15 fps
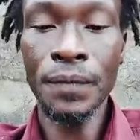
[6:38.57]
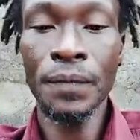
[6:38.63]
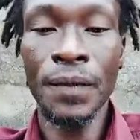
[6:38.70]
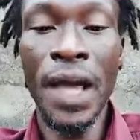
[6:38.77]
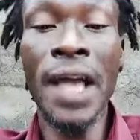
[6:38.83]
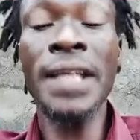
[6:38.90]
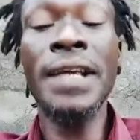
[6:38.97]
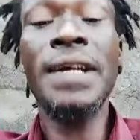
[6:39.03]

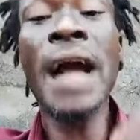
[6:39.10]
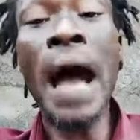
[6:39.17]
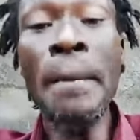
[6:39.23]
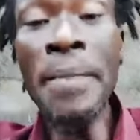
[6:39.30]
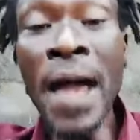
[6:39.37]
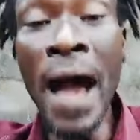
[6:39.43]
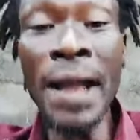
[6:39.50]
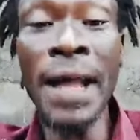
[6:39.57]
And
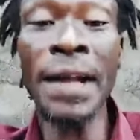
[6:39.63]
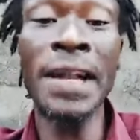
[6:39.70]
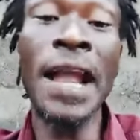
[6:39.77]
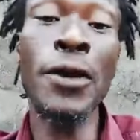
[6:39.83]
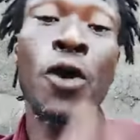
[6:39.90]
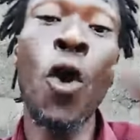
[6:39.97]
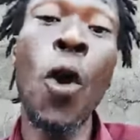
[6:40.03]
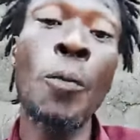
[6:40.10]
Gambian are then at
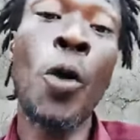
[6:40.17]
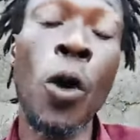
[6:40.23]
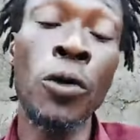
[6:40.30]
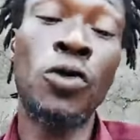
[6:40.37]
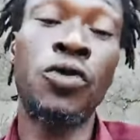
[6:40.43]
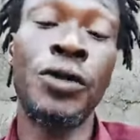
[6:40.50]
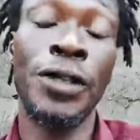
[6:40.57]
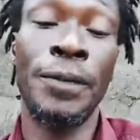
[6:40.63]
your home
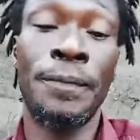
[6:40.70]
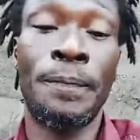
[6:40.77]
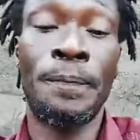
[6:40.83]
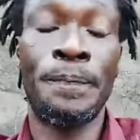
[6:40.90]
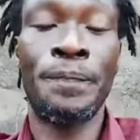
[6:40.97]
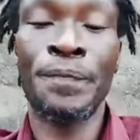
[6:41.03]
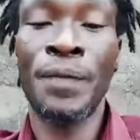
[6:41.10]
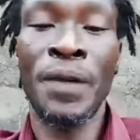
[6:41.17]
country.
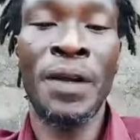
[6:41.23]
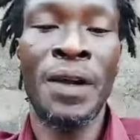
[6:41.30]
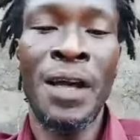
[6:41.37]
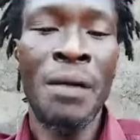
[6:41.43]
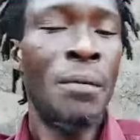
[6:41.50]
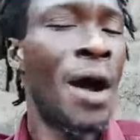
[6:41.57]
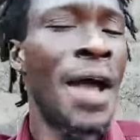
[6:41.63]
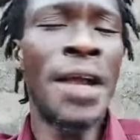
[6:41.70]

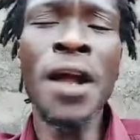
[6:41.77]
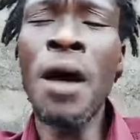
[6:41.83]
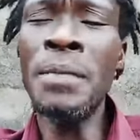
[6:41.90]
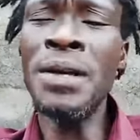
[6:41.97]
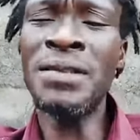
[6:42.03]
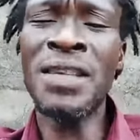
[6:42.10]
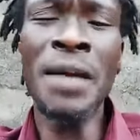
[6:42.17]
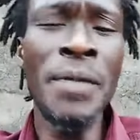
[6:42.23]
But you know, I
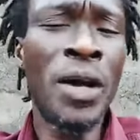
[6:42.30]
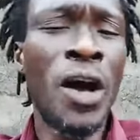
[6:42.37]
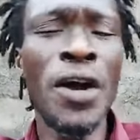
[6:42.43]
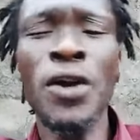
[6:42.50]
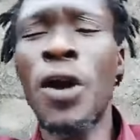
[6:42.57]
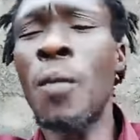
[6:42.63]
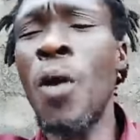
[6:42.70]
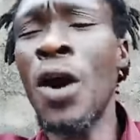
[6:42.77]
mean, say because you
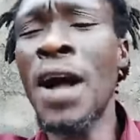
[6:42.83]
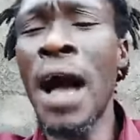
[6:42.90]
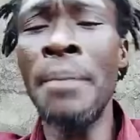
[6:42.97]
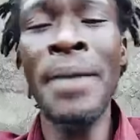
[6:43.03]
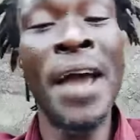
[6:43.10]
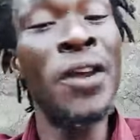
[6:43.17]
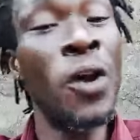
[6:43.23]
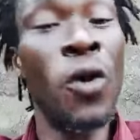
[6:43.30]
come out
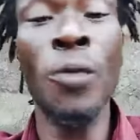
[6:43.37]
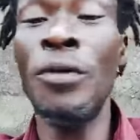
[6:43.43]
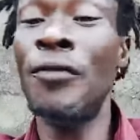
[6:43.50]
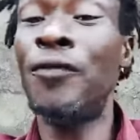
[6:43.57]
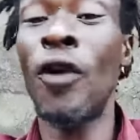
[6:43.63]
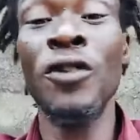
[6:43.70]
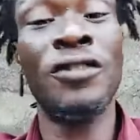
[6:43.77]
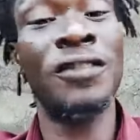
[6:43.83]
Gambia, you're not going to be
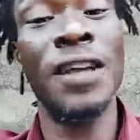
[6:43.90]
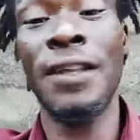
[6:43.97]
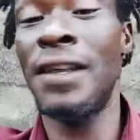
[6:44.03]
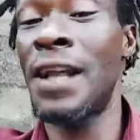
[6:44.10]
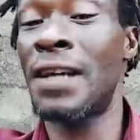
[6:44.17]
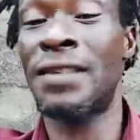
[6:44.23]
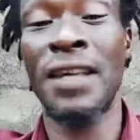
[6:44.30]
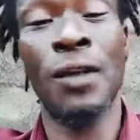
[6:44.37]
first lady in
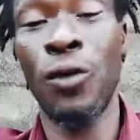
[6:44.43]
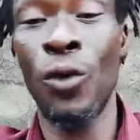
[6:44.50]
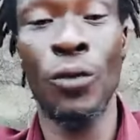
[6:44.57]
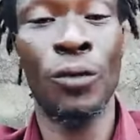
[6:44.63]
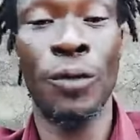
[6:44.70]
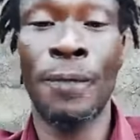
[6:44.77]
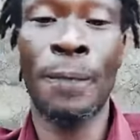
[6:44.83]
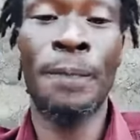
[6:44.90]
a salon.
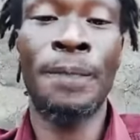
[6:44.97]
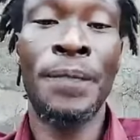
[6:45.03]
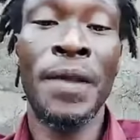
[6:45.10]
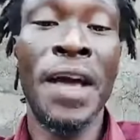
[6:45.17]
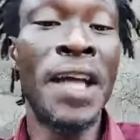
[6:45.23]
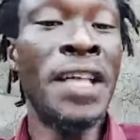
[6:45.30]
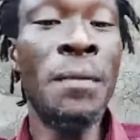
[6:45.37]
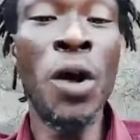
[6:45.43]

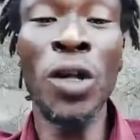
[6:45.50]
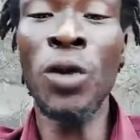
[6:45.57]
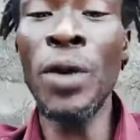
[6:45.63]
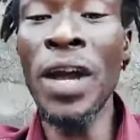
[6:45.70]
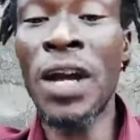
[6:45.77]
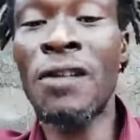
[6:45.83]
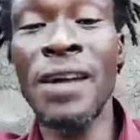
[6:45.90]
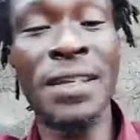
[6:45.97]
Anybody who
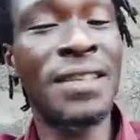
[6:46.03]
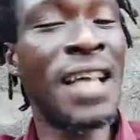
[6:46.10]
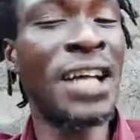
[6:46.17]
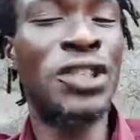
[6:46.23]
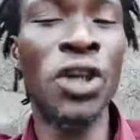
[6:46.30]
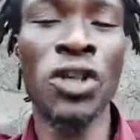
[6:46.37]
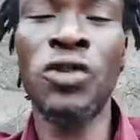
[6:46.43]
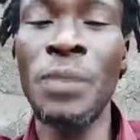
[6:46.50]
creates that
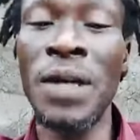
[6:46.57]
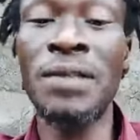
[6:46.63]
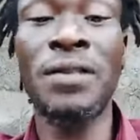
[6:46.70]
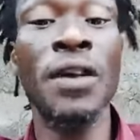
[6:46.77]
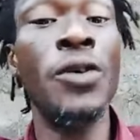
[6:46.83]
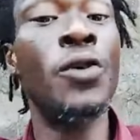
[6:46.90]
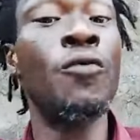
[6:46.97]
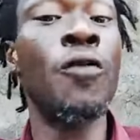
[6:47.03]
judgment,
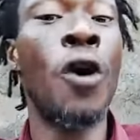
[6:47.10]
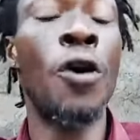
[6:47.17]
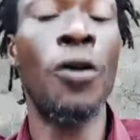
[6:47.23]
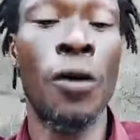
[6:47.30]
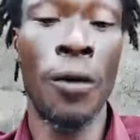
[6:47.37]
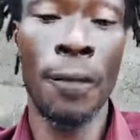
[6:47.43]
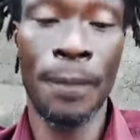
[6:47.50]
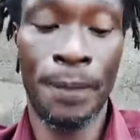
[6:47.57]
say you're
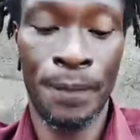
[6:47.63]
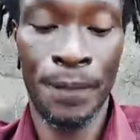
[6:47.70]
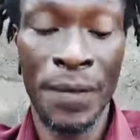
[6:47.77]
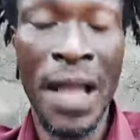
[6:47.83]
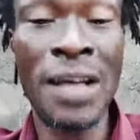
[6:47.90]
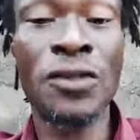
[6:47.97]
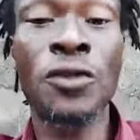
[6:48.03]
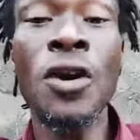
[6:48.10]
wrong.
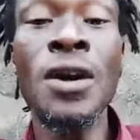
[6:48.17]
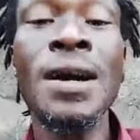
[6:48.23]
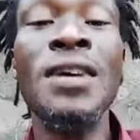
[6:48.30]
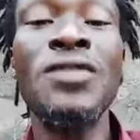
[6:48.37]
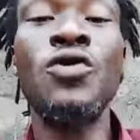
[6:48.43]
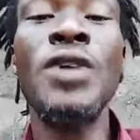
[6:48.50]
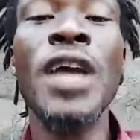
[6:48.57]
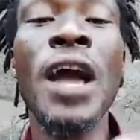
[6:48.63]
As long
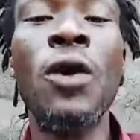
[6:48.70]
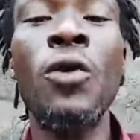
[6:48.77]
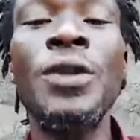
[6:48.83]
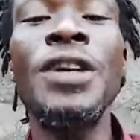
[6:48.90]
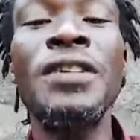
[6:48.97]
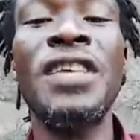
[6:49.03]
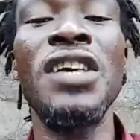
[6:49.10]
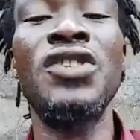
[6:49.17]
as you get good
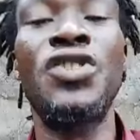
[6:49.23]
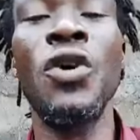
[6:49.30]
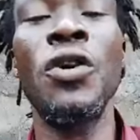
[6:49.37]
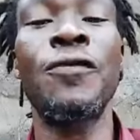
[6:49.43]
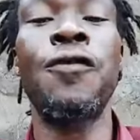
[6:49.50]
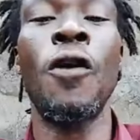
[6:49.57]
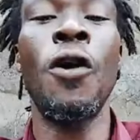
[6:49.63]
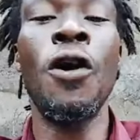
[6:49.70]
intention
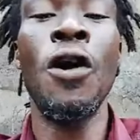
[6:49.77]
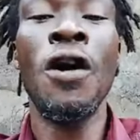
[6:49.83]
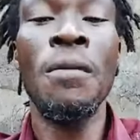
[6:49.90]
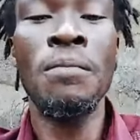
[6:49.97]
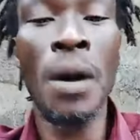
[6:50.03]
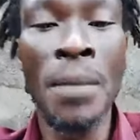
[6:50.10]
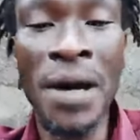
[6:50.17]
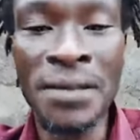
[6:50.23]
for
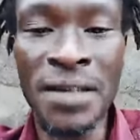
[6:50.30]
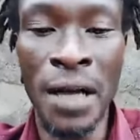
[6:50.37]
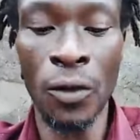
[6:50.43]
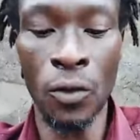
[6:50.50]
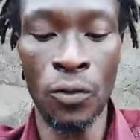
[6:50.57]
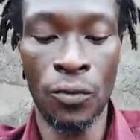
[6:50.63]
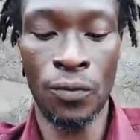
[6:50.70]
Mama Salon.